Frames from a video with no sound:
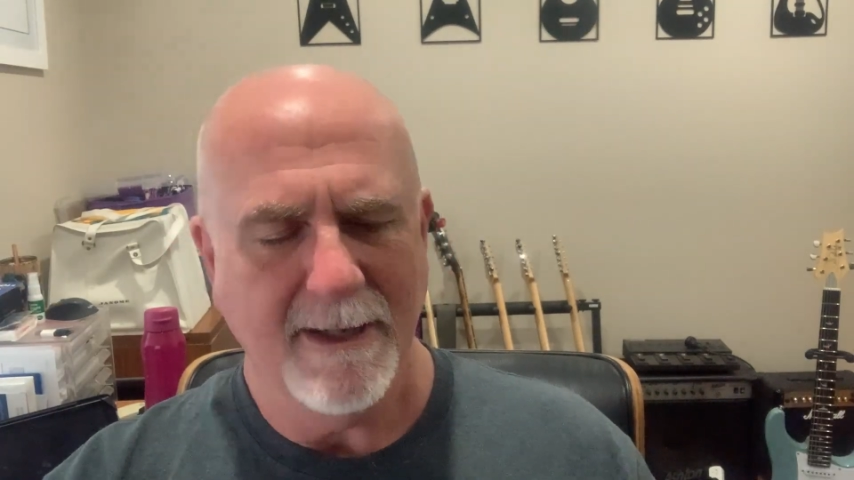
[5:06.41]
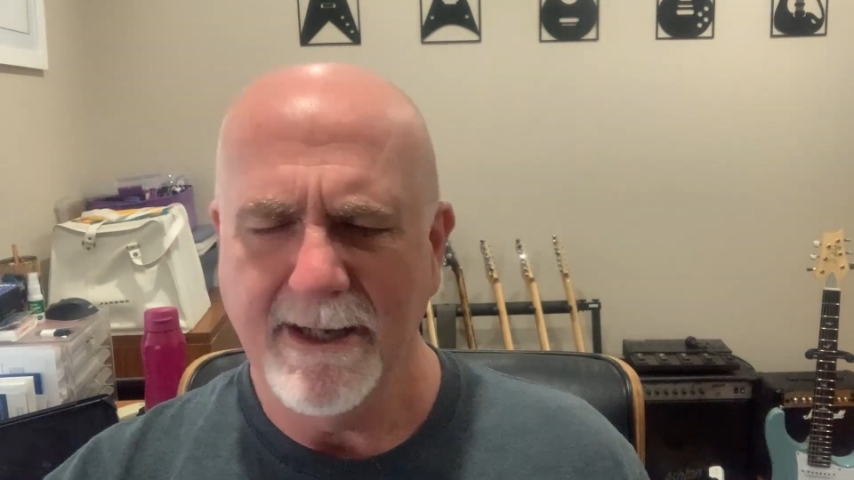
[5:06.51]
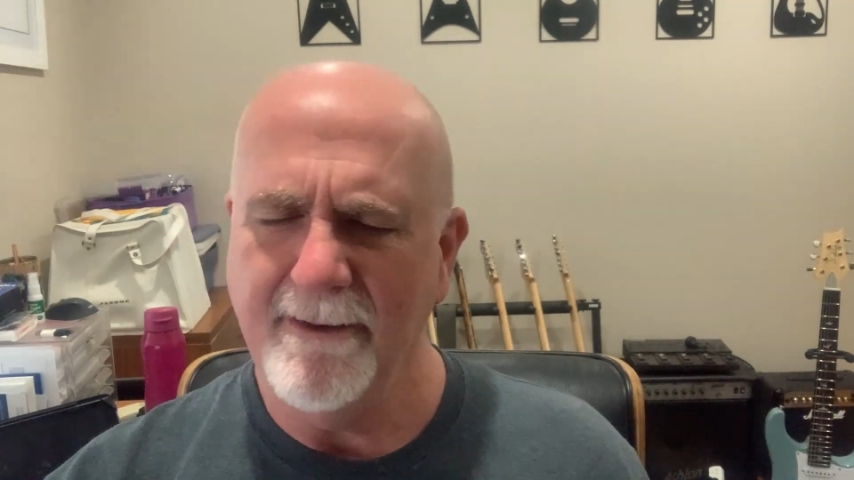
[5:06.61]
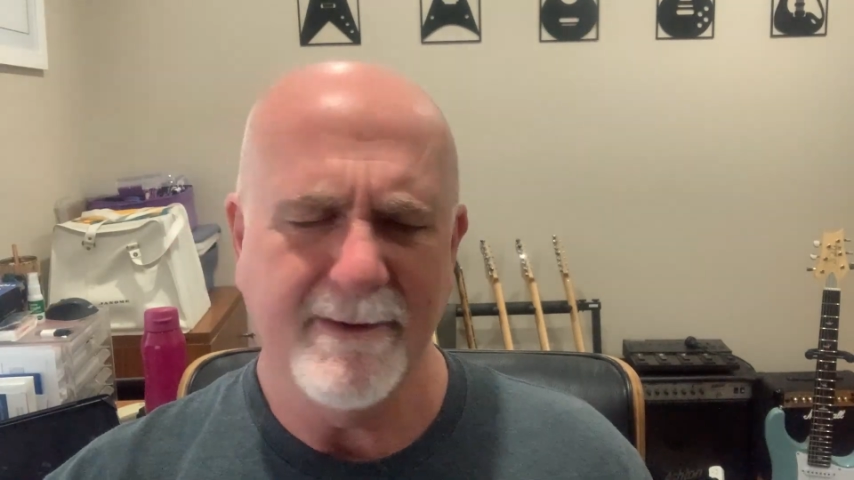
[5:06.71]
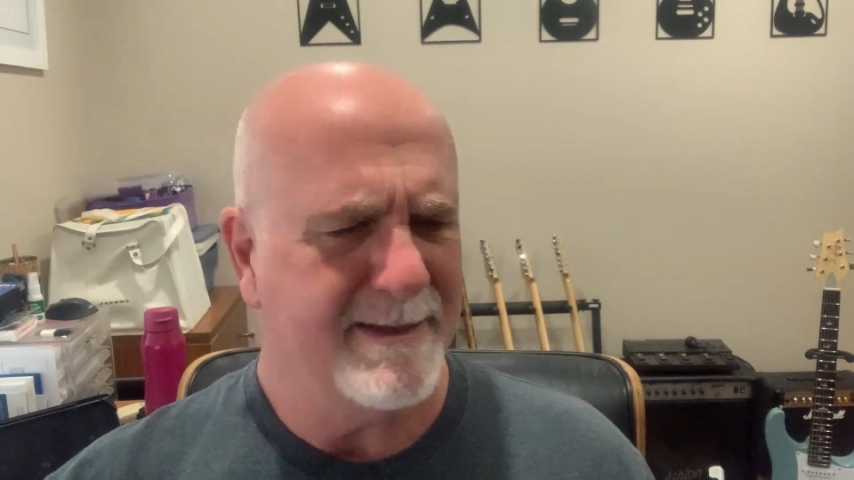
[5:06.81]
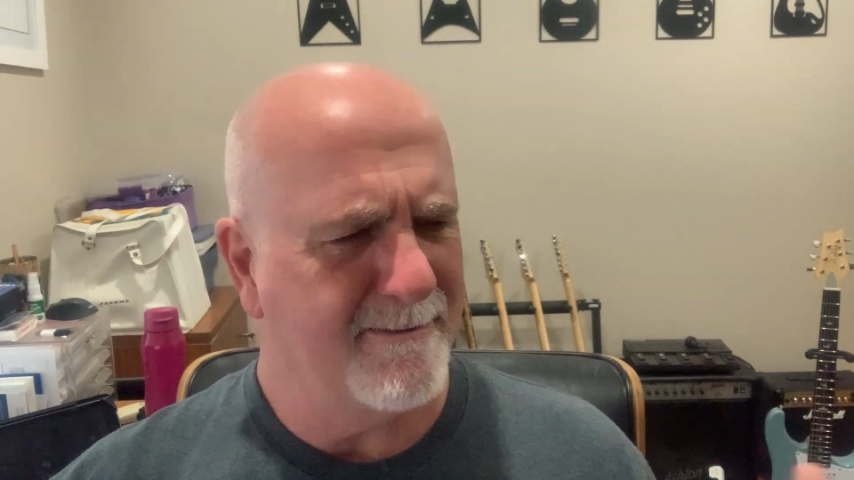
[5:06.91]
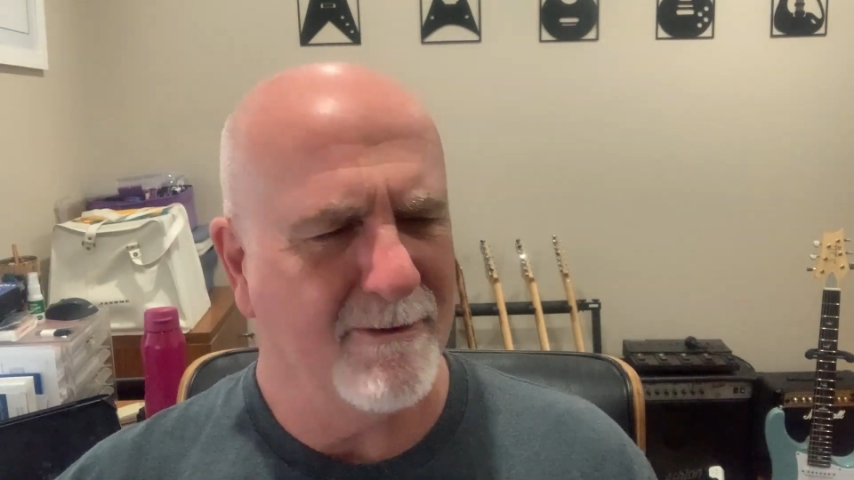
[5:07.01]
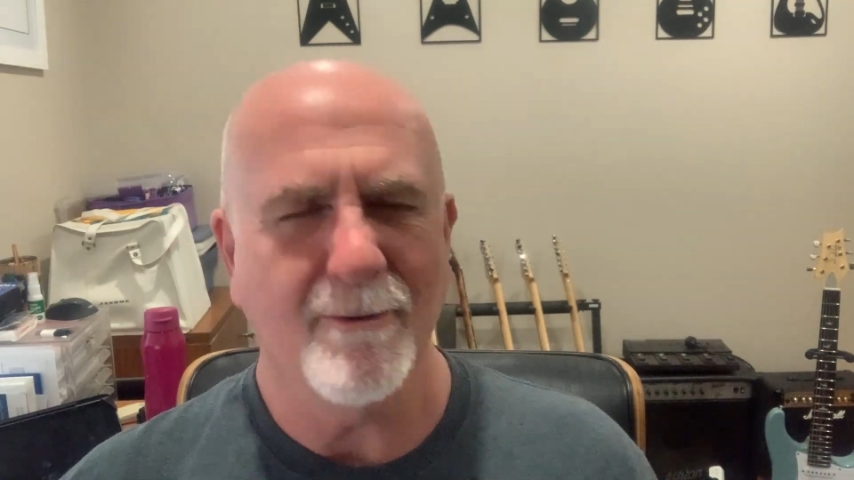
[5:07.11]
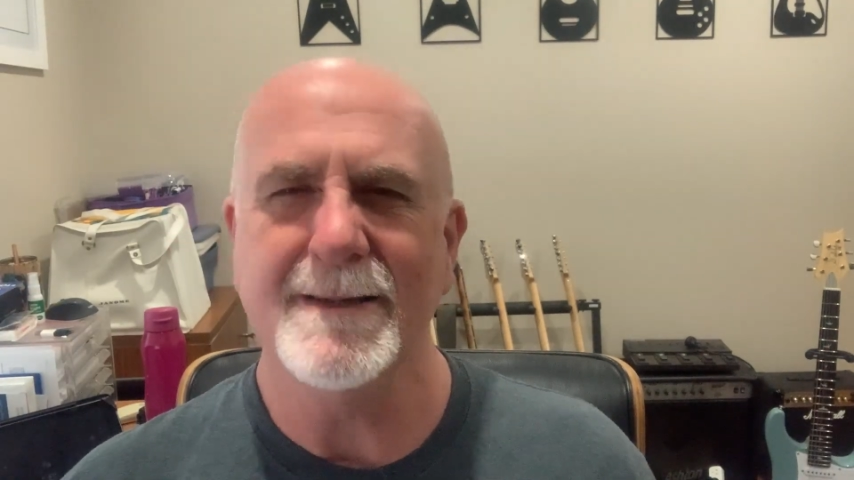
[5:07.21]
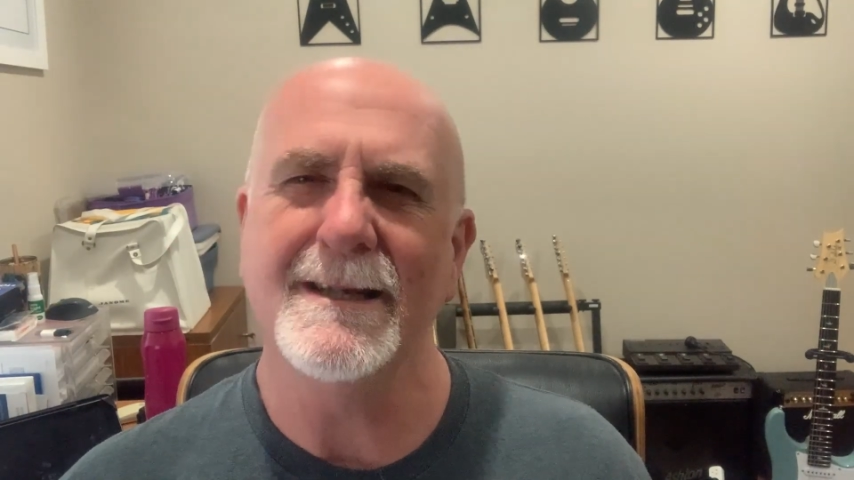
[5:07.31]
Is there
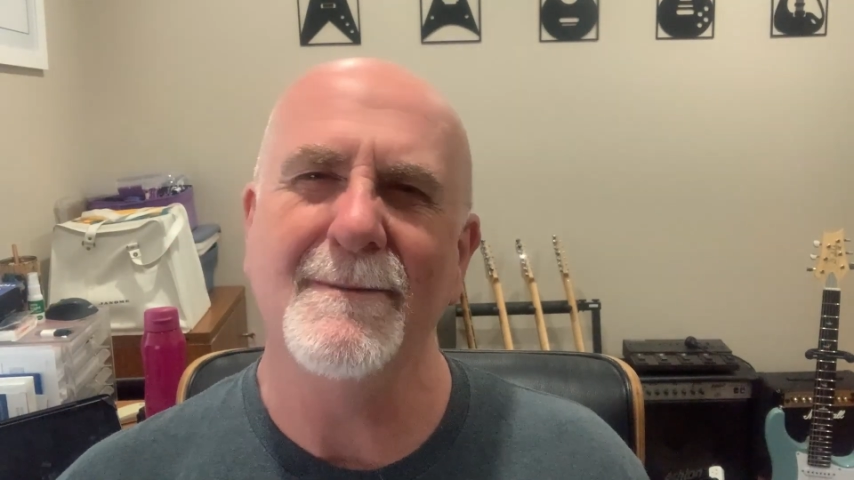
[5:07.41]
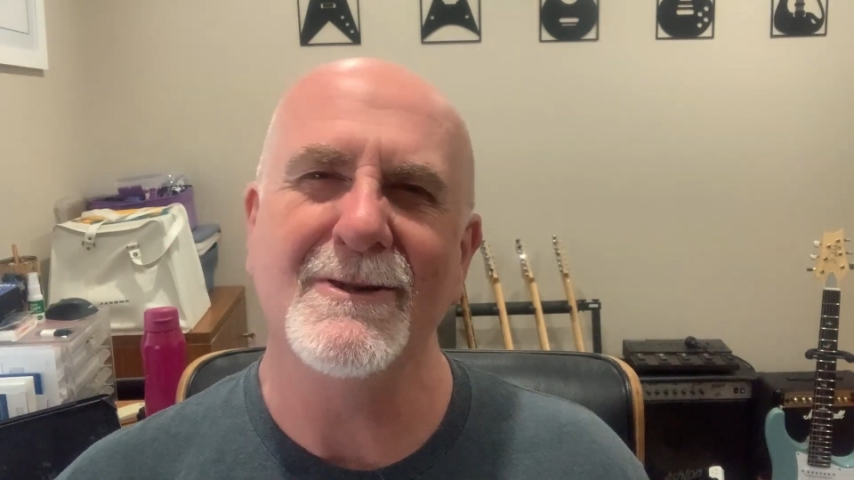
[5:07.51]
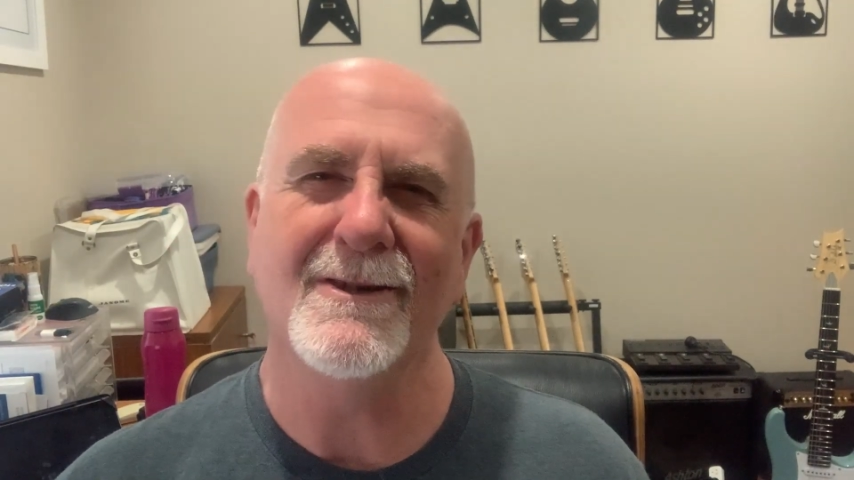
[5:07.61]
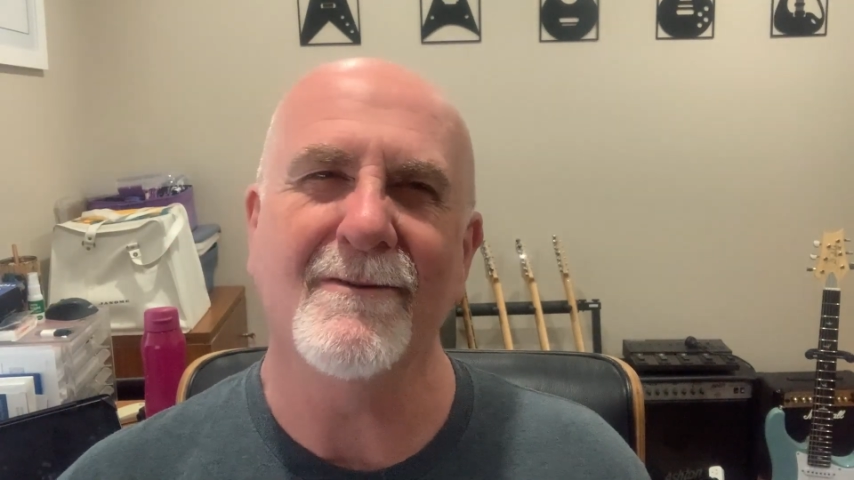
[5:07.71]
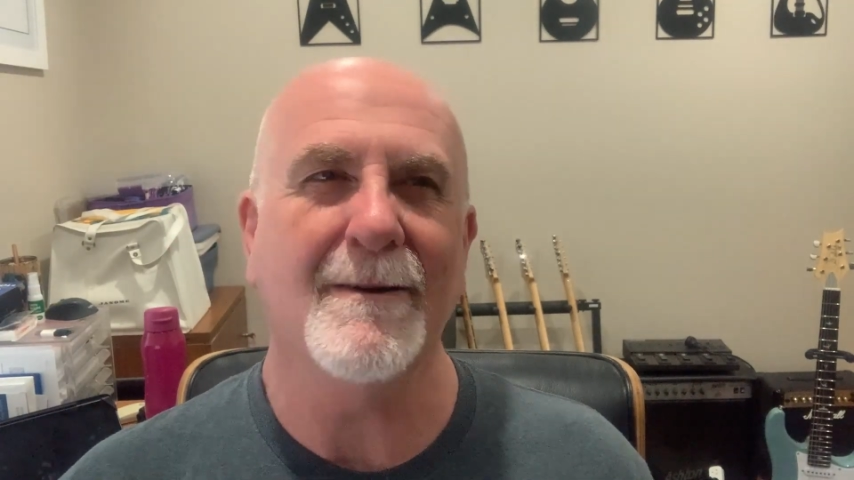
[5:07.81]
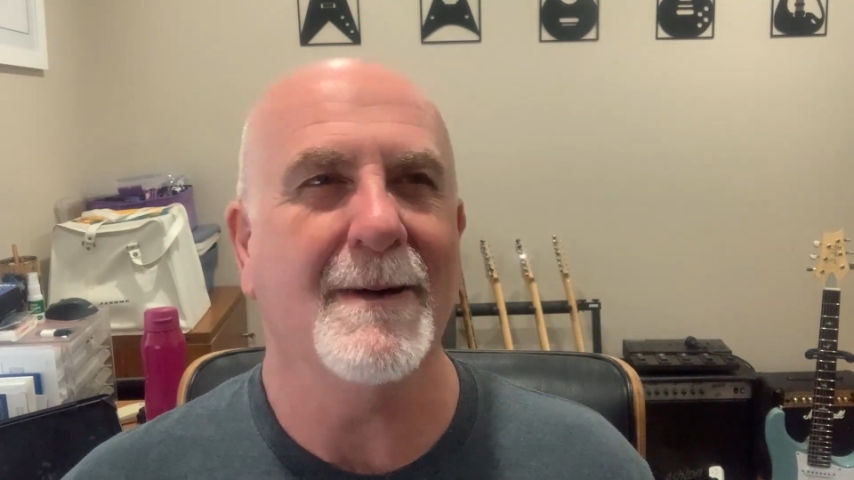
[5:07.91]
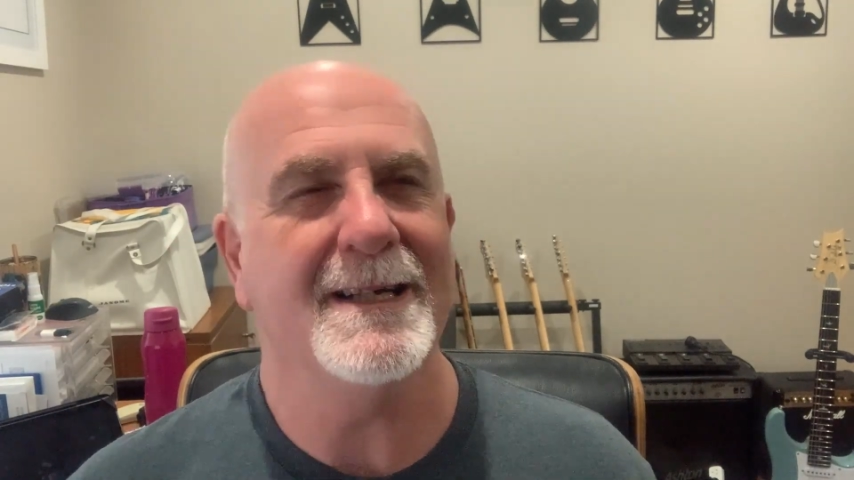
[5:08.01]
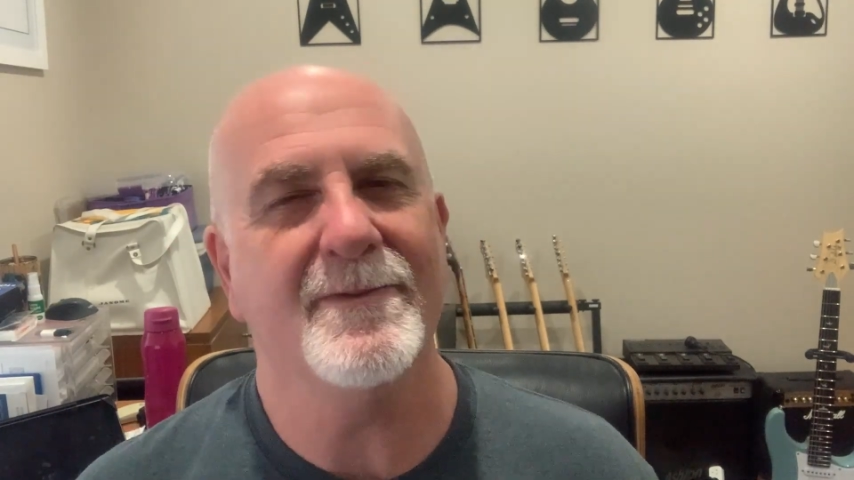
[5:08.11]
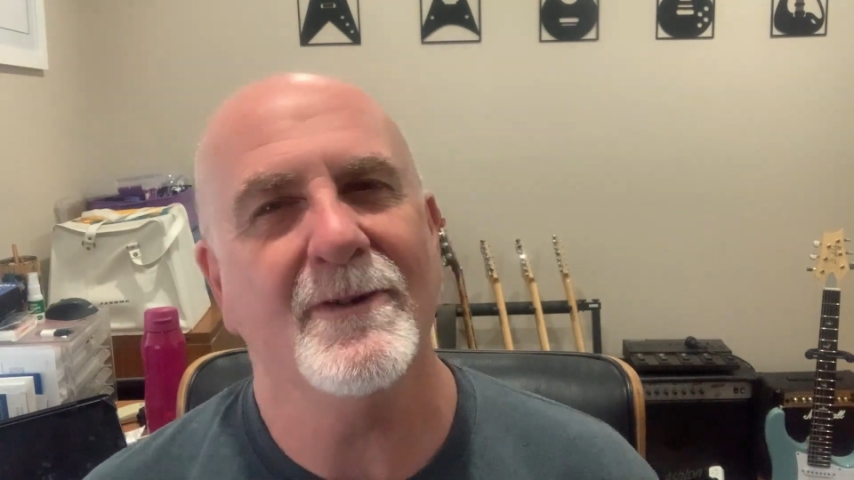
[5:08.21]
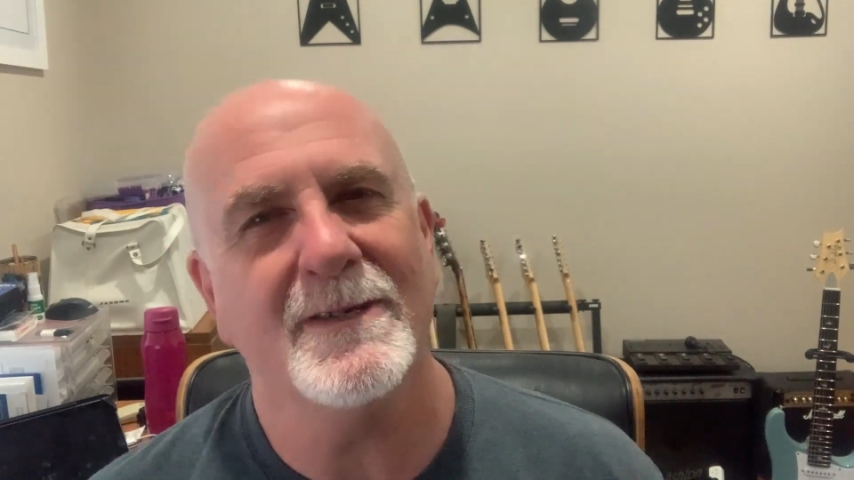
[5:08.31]
always an image on the front page
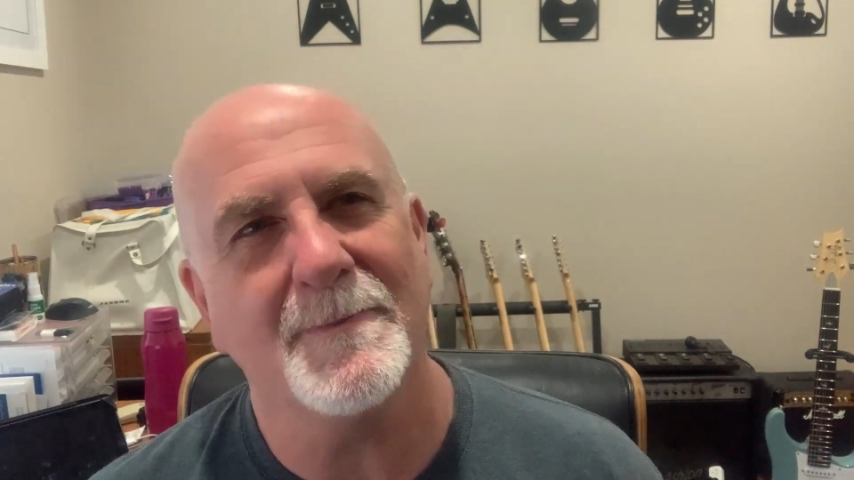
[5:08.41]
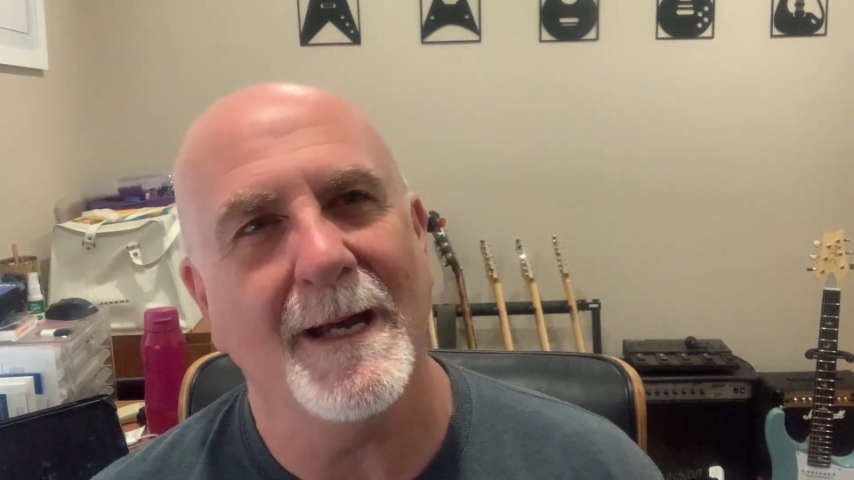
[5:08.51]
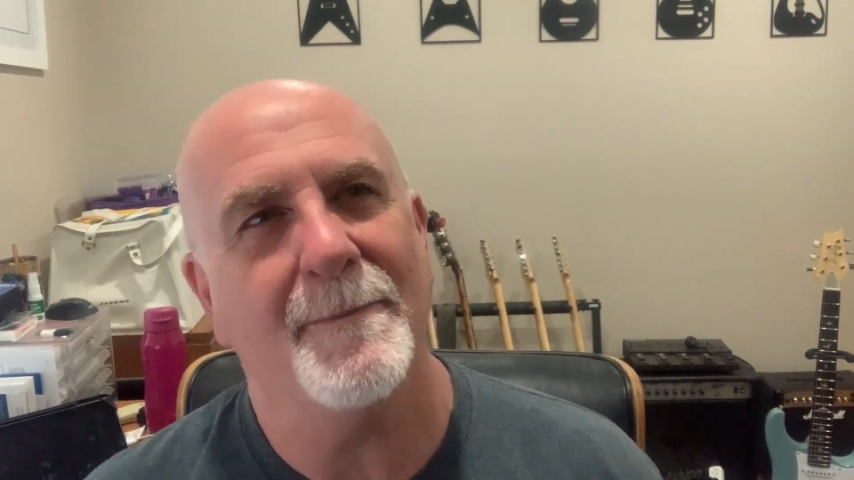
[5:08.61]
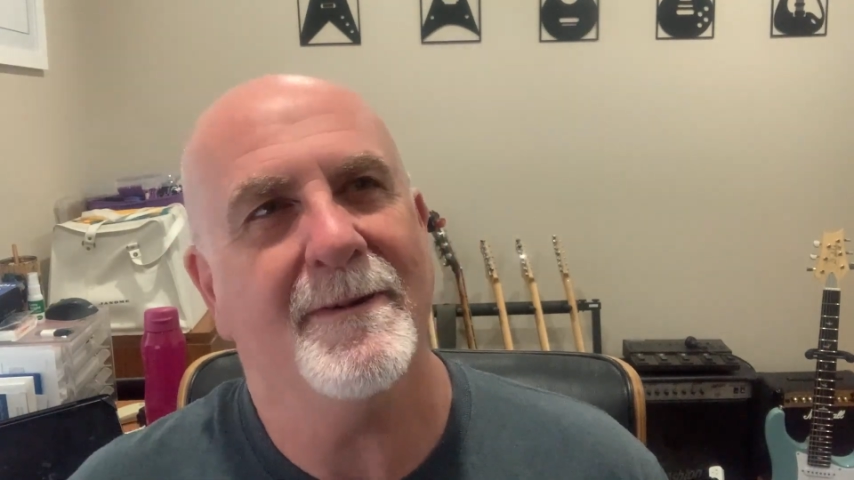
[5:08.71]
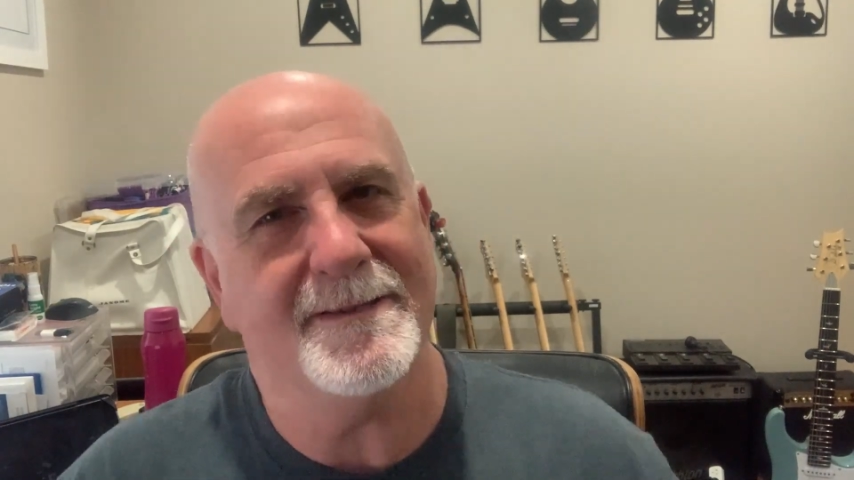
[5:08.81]
of a newspaper?